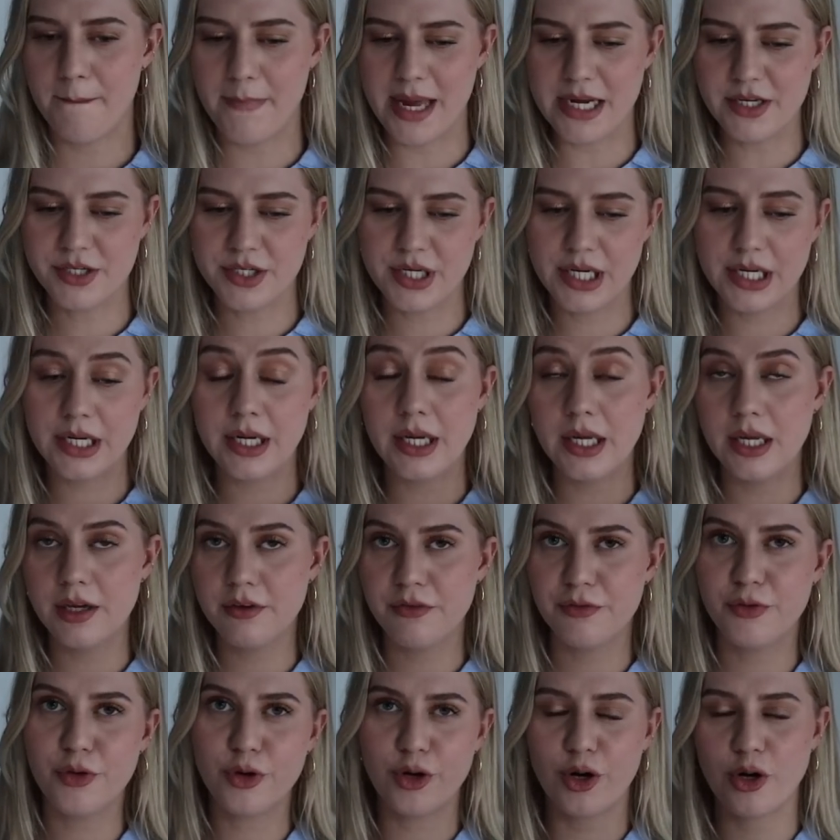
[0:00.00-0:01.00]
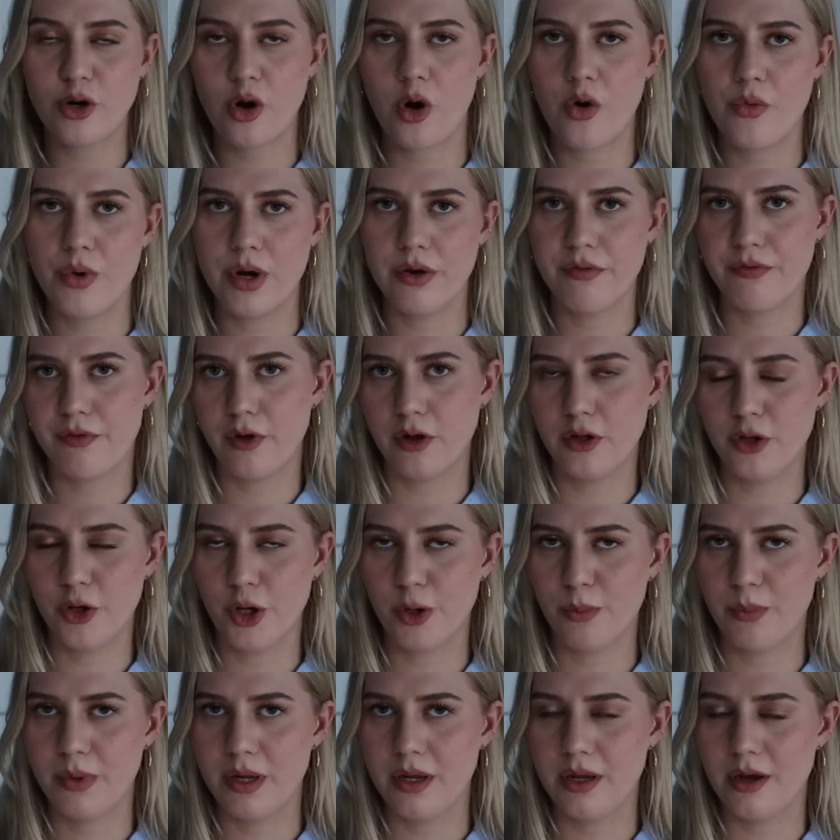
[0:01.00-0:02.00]
mention, if you're not already
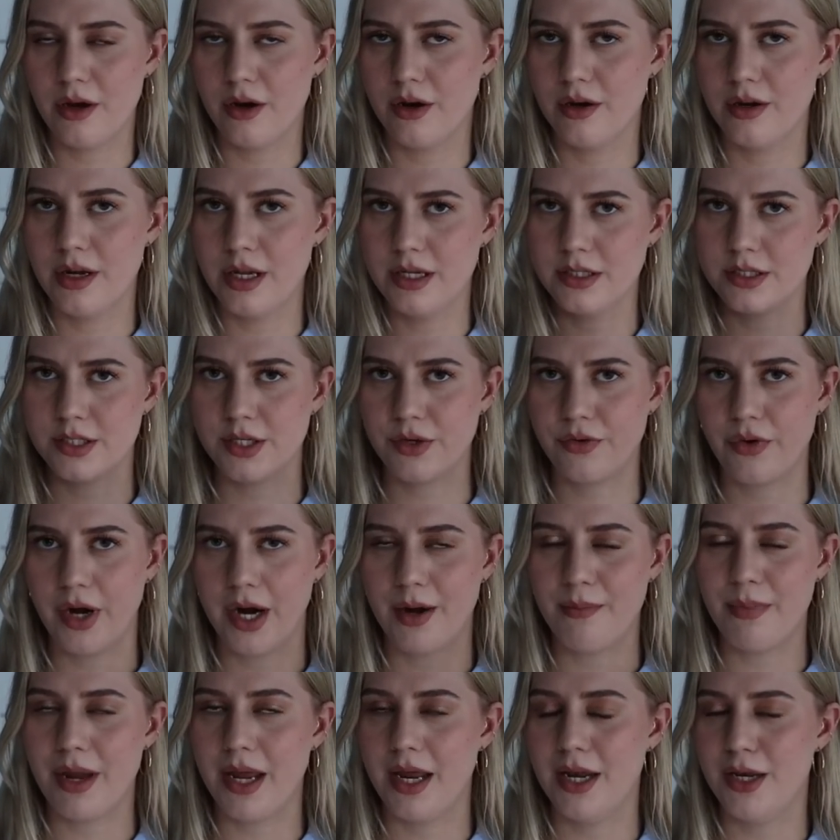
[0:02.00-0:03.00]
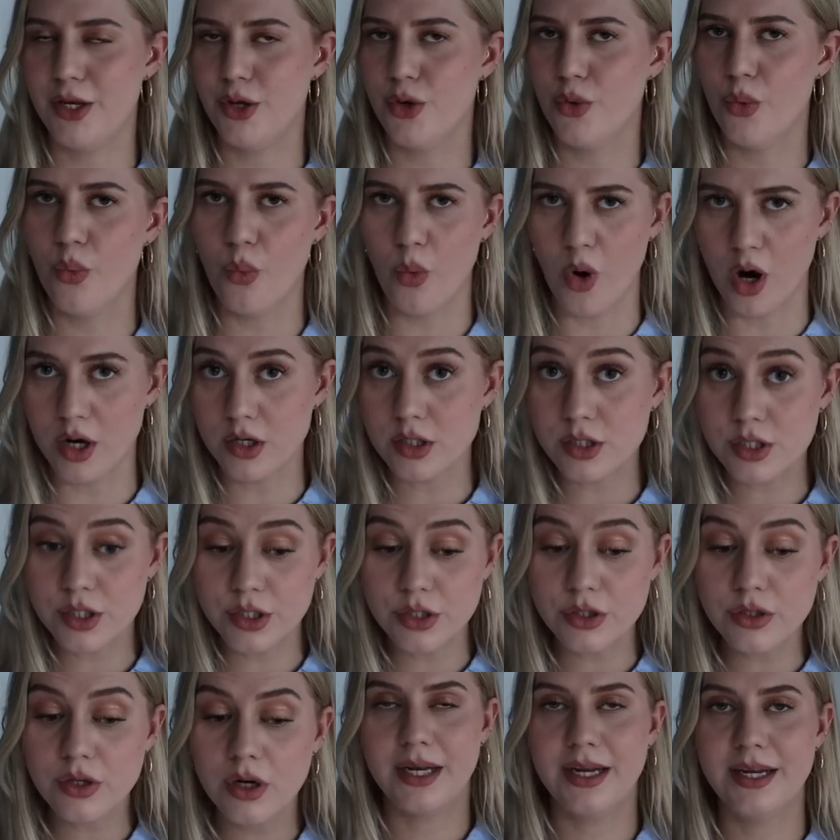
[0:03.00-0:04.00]
following me on Instagram and you want
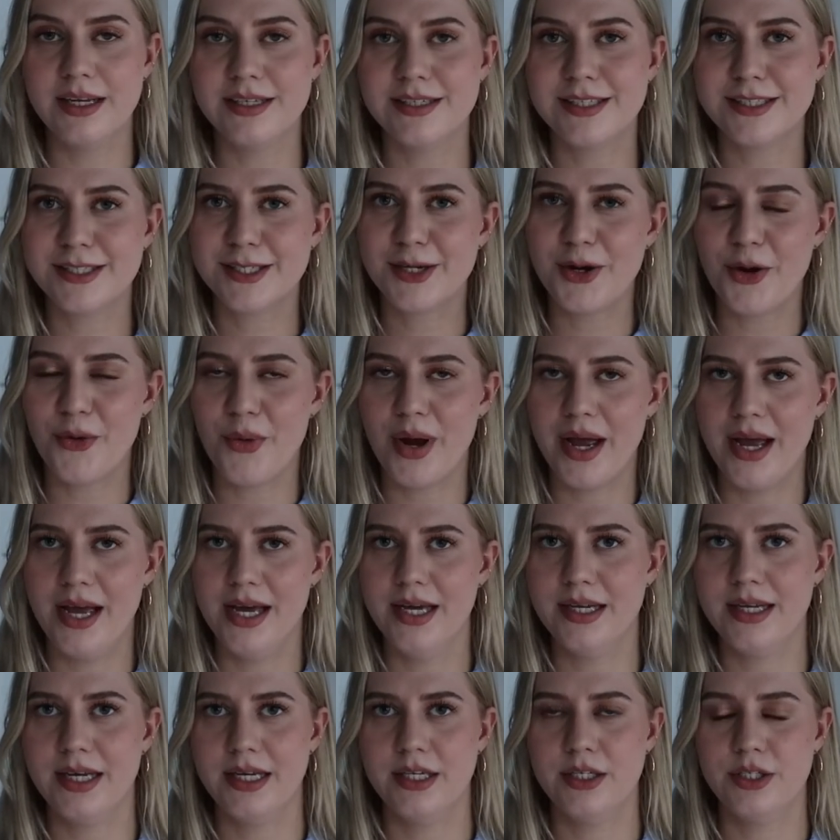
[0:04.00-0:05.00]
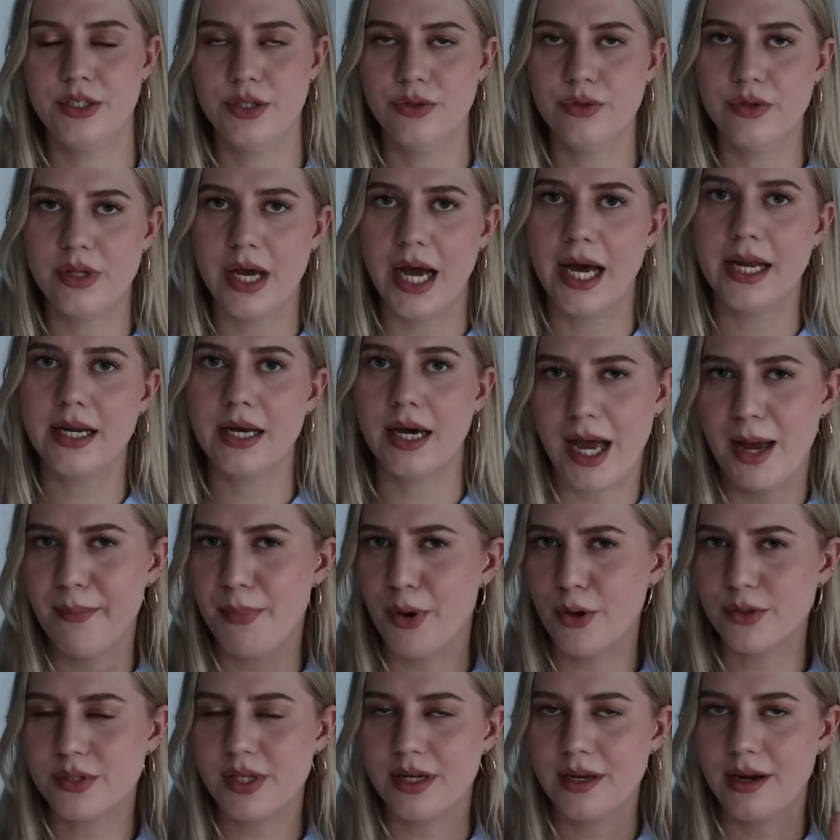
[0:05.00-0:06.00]
to, please go ahead and do that. I
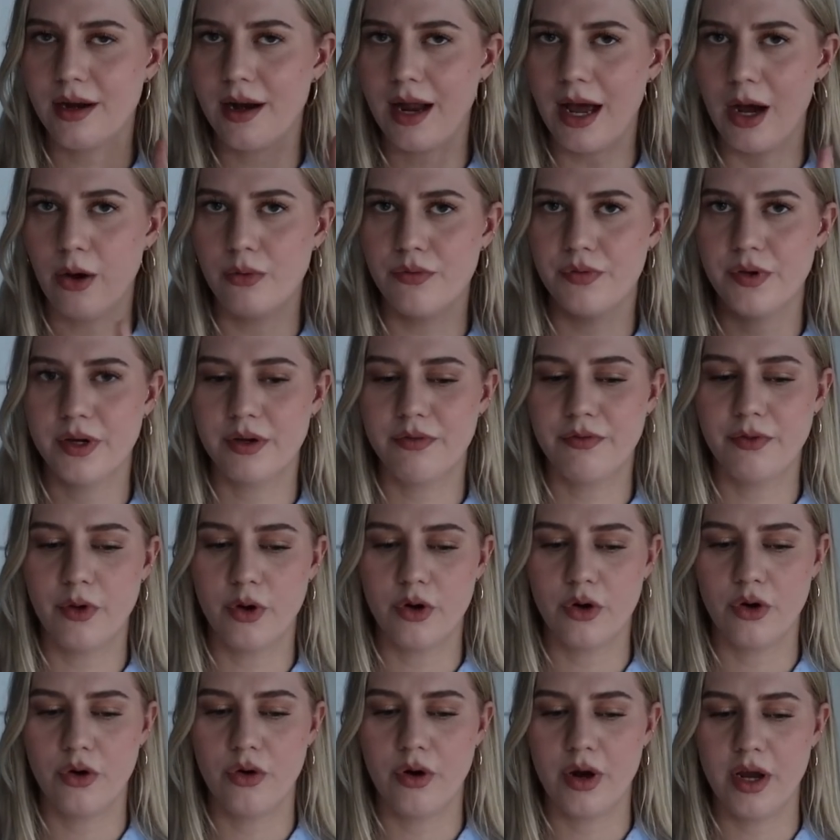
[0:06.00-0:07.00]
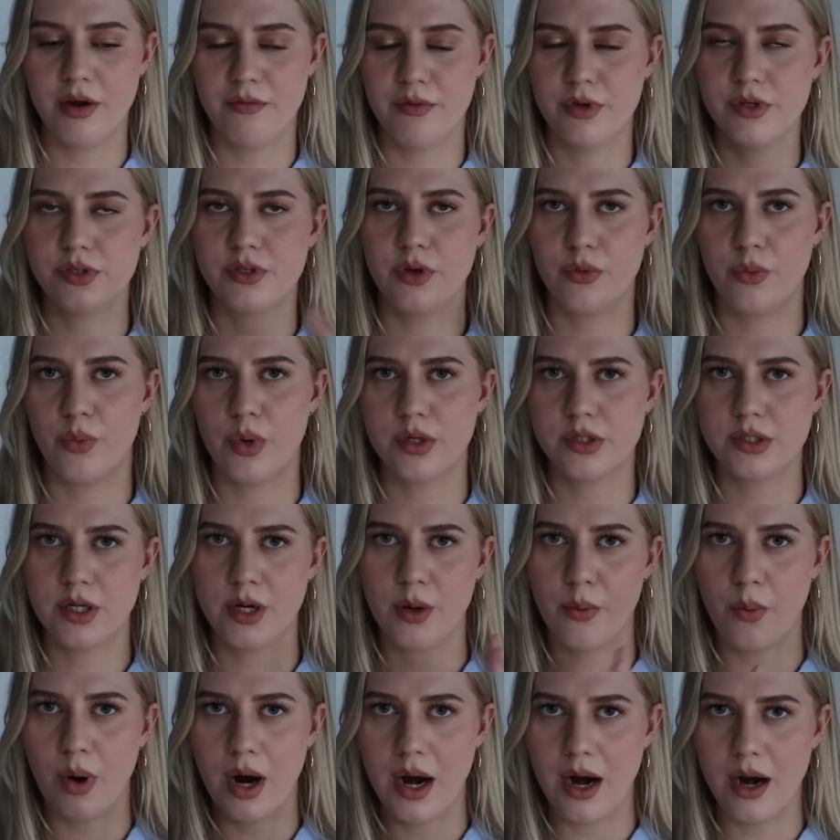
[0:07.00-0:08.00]
post a little outfit photo every so once in
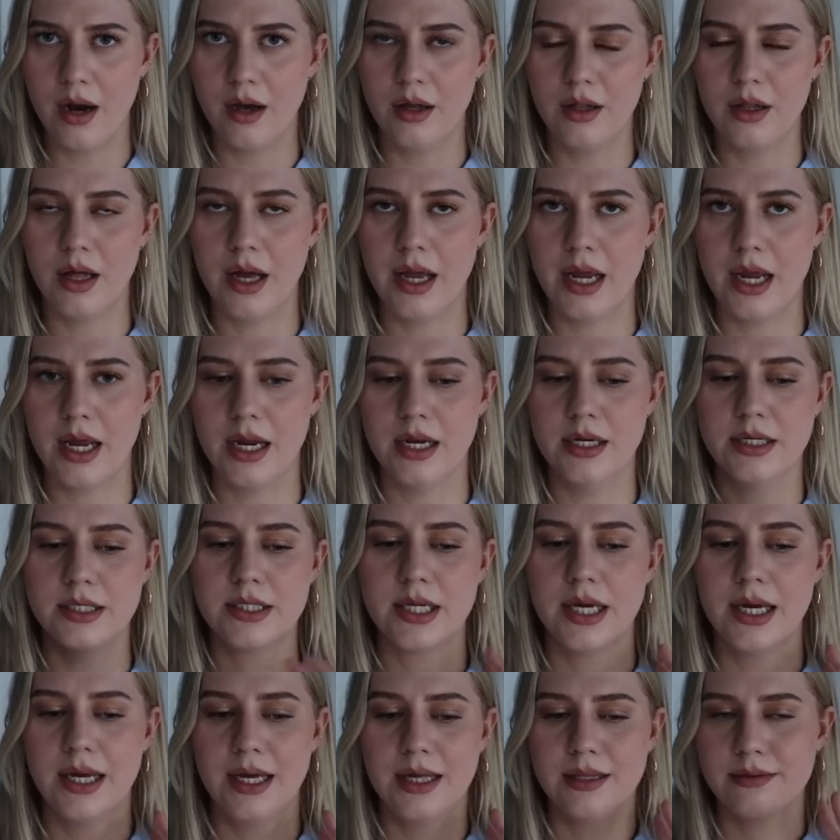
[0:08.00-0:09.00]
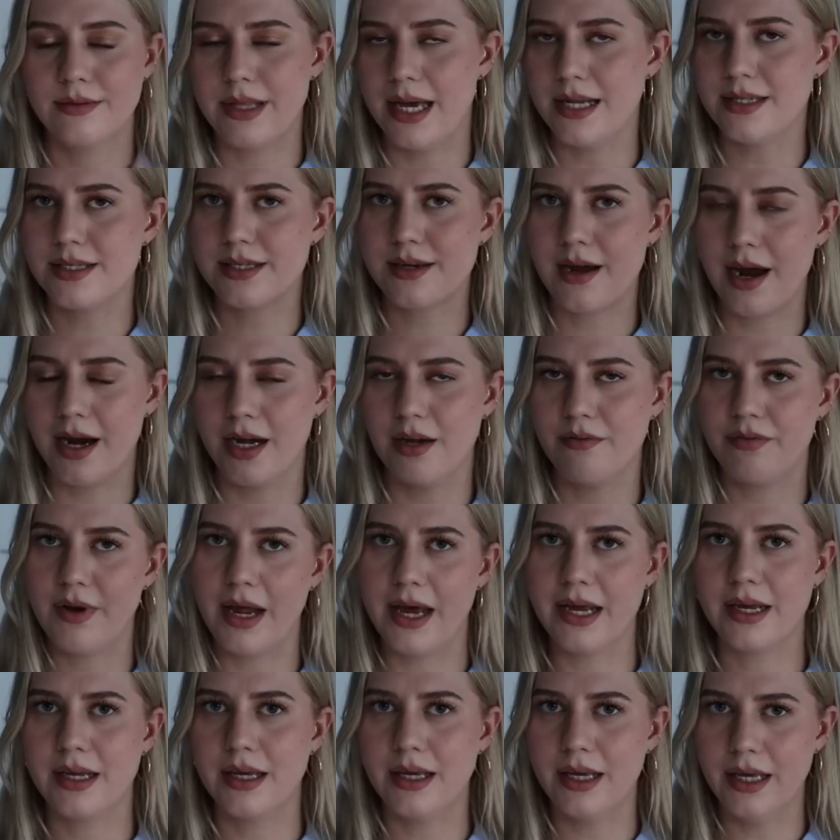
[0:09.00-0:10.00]
a while, and that's kind of
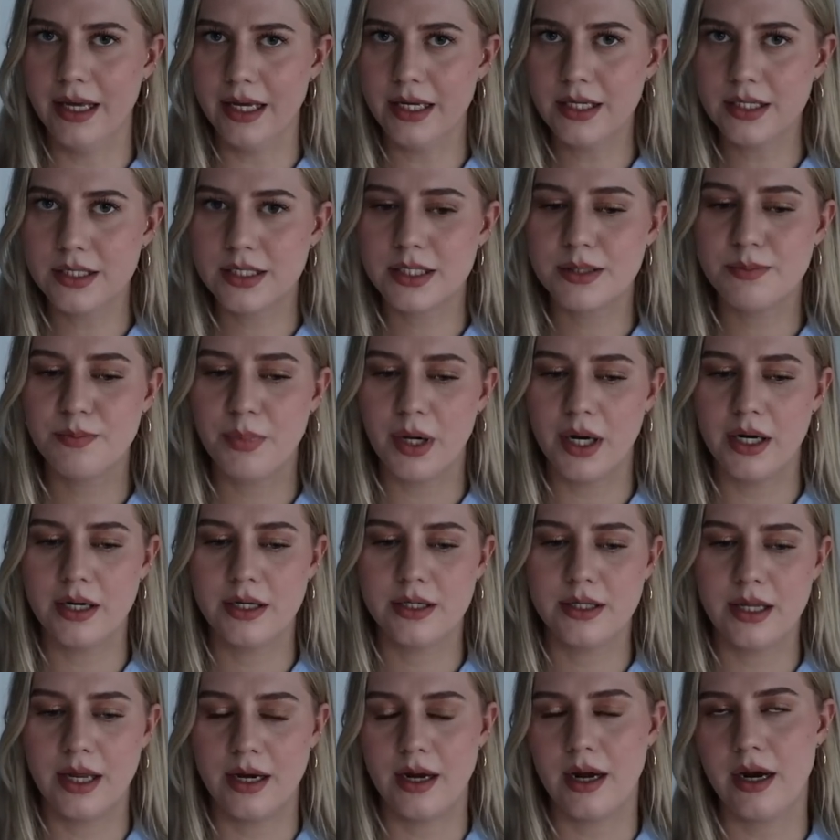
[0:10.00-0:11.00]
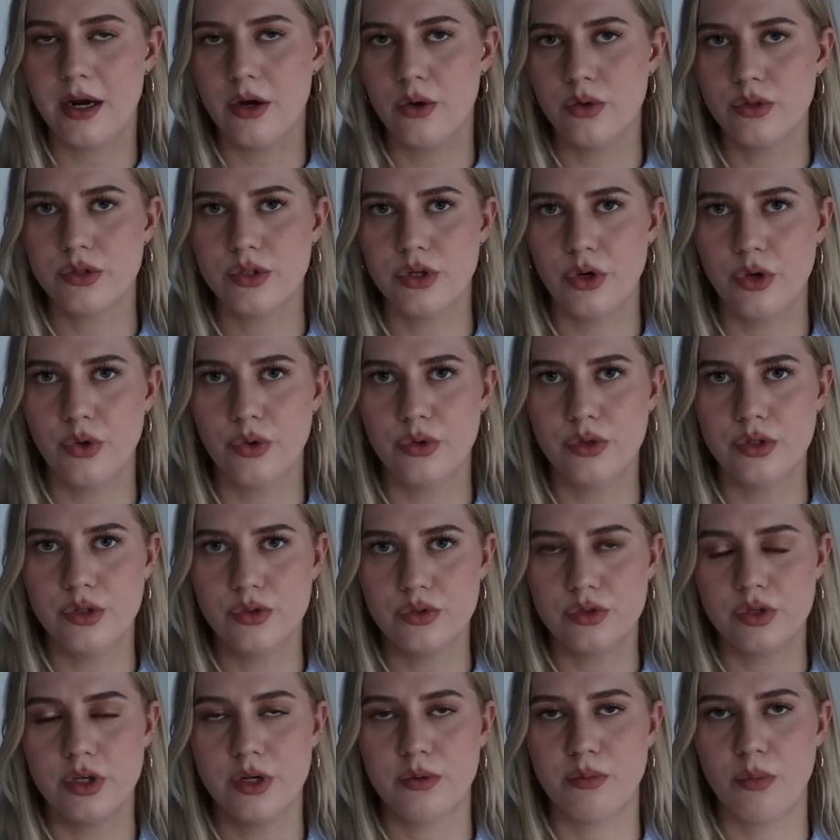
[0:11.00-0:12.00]
like it, but then I also
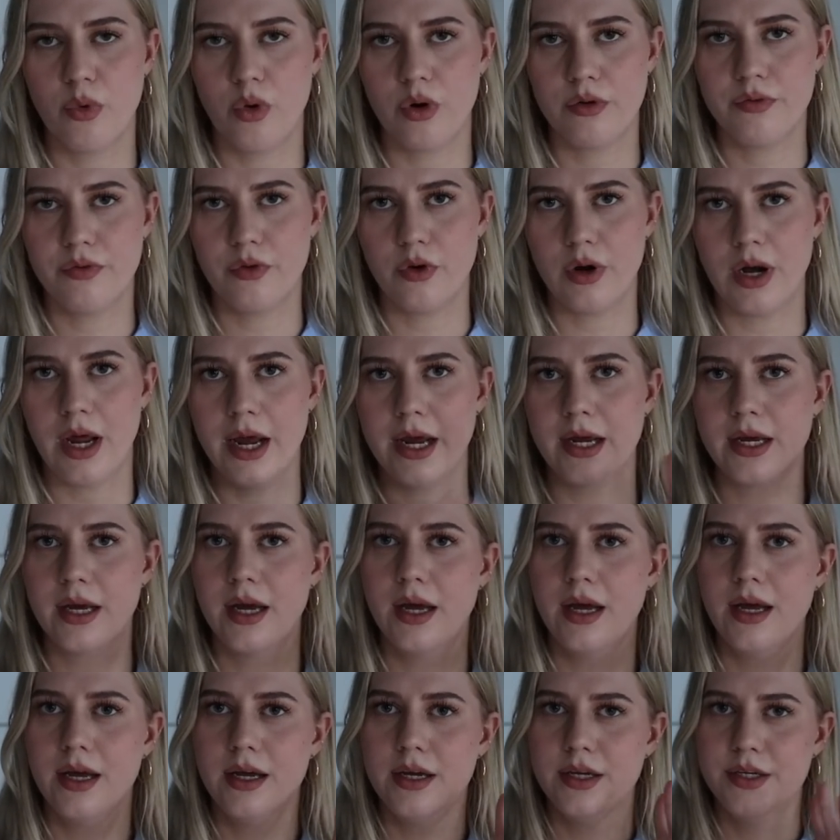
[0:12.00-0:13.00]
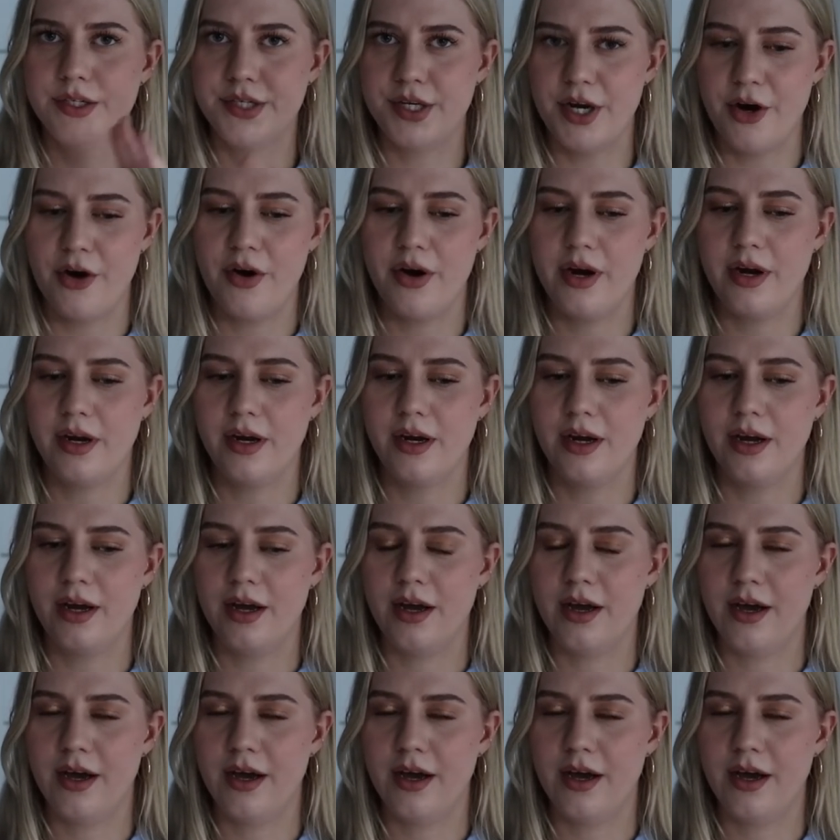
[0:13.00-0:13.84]
use it more for like sharing